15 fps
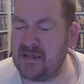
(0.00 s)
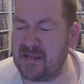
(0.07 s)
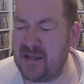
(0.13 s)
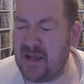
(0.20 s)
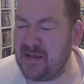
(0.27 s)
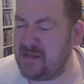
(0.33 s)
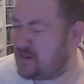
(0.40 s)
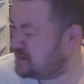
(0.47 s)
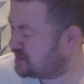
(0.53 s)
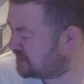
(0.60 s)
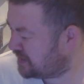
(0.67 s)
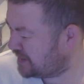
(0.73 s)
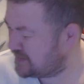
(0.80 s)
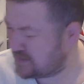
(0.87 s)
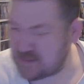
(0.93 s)
latest, latest,
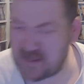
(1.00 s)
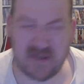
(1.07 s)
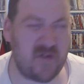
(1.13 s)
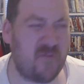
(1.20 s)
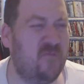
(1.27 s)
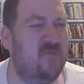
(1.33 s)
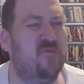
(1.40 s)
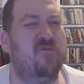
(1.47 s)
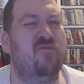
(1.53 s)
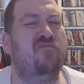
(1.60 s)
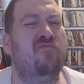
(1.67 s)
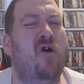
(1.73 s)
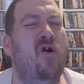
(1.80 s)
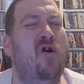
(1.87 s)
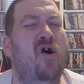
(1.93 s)
latest. A
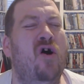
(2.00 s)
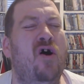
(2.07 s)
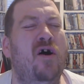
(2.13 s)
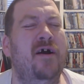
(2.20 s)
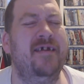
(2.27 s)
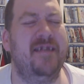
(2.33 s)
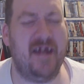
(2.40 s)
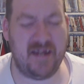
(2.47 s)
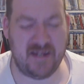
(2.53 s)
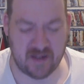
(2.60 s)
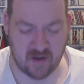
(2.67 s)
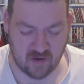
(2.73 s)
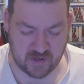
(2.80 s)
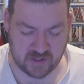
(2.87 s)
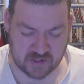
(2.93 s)
Friday
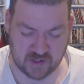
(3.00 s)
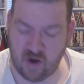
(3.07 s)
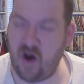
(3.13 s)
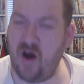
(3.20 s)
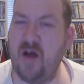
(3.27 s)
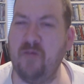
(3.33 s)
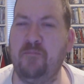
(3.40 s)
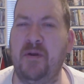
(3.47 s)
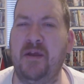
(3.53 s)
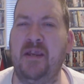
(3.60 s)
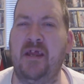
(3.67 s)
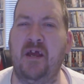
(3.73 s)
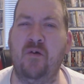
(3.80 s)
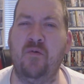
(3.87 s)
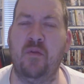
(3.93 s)
night. I've been
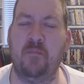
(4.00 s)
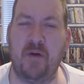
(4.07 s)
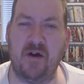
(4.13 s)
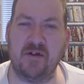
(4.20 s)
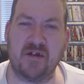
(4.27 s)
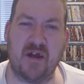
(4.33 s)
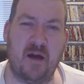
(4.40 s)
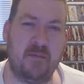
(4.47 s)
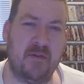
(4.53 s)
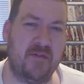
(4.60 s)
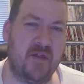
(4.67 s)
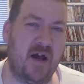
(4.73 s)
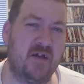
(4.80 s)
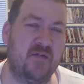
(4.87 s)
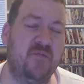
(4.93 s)
ill the past couple of
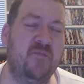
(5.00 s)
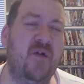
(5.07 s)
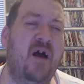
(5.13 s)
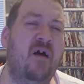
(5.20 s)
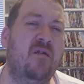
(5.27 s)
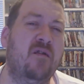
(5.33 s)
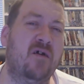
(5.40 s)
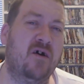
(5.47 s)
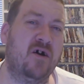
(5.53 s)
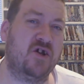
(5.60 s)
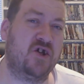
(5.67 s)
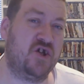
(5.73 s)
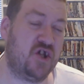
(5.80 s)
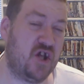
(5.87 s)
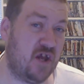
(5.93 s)
days. Felt like
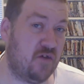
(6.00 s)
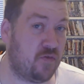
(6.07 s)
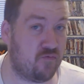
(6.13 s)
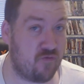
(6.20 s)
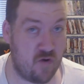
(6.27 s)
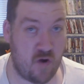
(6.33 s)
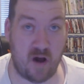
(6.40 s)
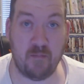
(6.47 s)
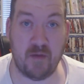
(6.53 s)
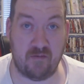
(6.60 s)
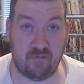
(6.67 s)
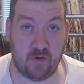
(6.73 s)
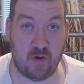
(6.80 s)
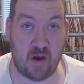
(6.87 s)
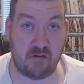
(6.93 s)
shit. Threw up
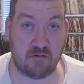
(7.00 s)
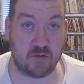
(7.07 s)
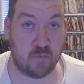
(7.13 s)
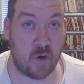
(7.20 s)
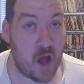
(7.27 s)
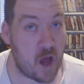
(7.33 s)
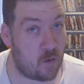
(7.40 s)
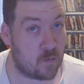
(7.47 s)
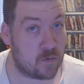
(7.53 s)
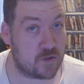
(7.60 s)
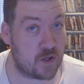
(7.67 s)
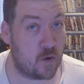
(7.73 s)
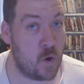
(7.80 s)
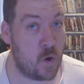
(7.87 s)
everywhere as well. So,